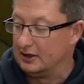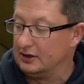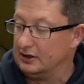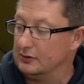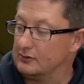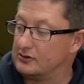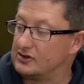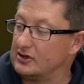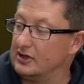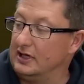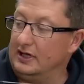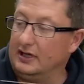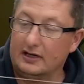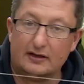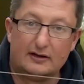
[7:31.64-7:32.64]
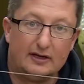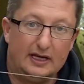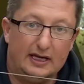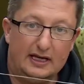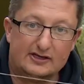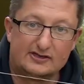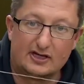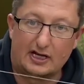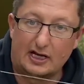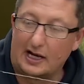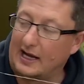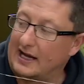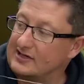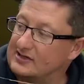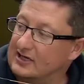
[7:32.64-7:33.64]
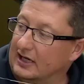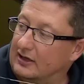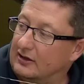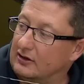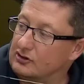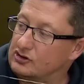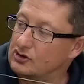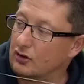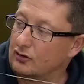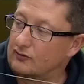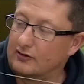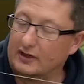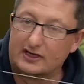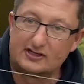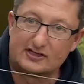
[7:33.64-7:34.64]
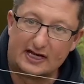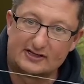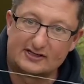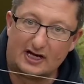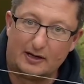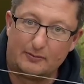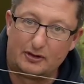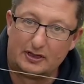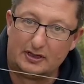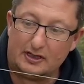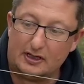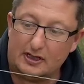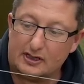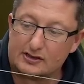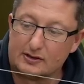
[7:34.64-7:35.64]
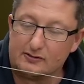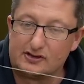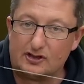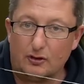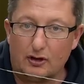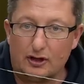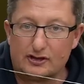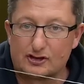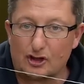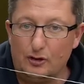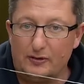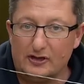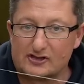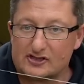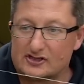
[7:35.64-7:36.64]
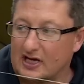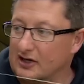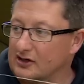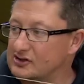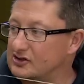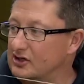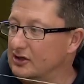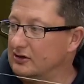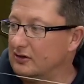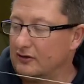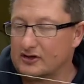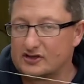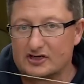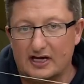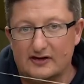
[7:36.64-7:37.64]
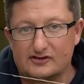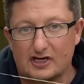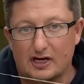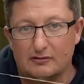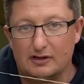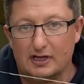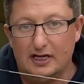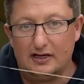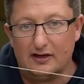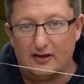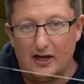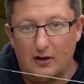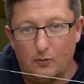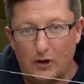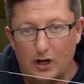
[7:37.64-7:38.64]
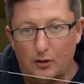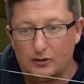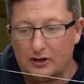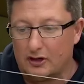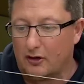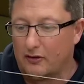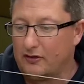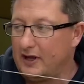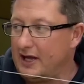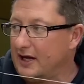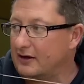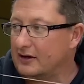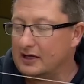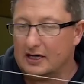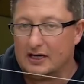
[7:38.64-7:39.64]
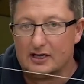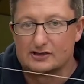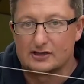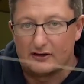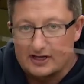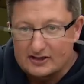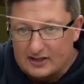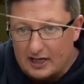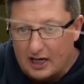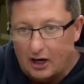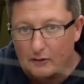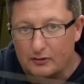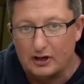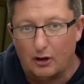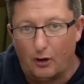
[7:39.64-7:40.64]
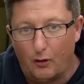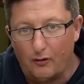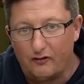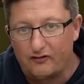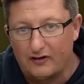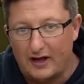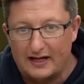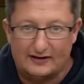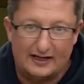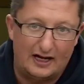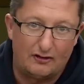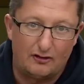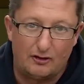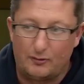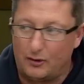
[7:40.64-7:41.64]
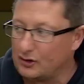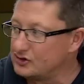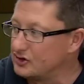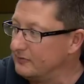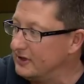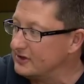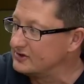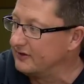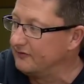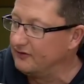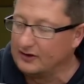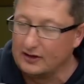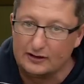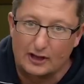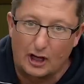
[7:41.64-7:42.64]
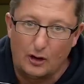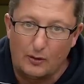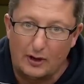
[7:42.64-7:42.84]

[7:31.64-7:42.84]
you'll see it is the classic chod rig setup. So we've still got the 2 bits of tungsten on the Safezone leader. They're welded on there. So that's going to hold it all flat down on the bottom. That's something that no